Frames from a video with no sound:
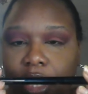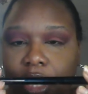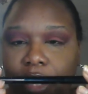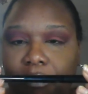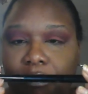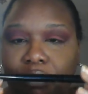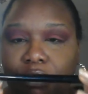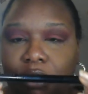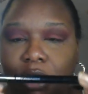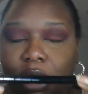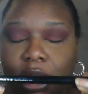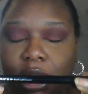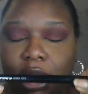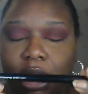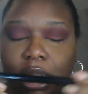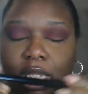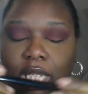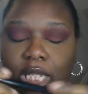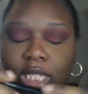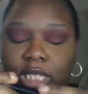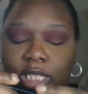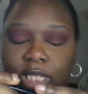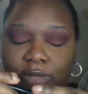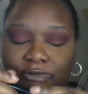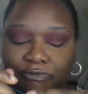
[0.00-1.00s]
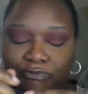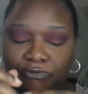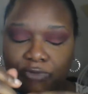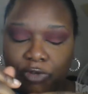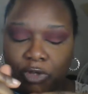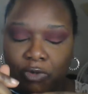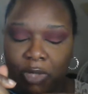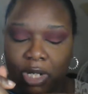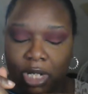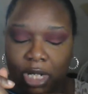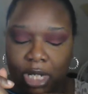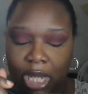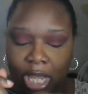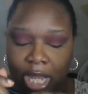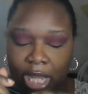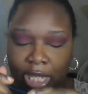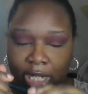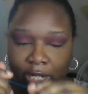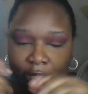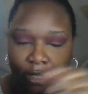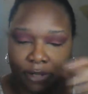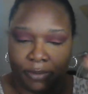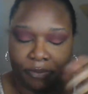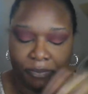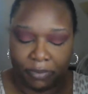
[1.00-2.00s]
Pretty Easy Fluid
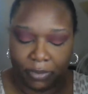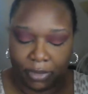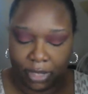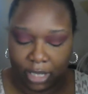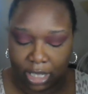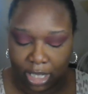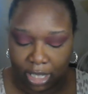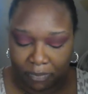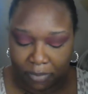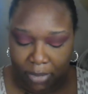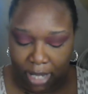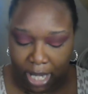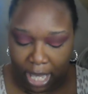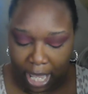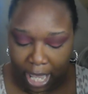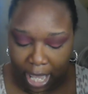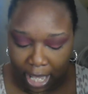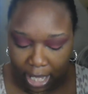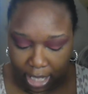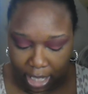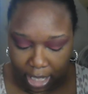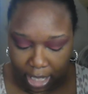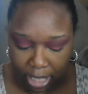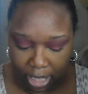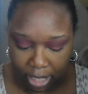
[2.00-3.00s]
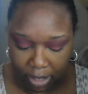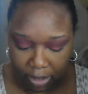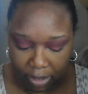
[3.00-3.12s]
Liner in black.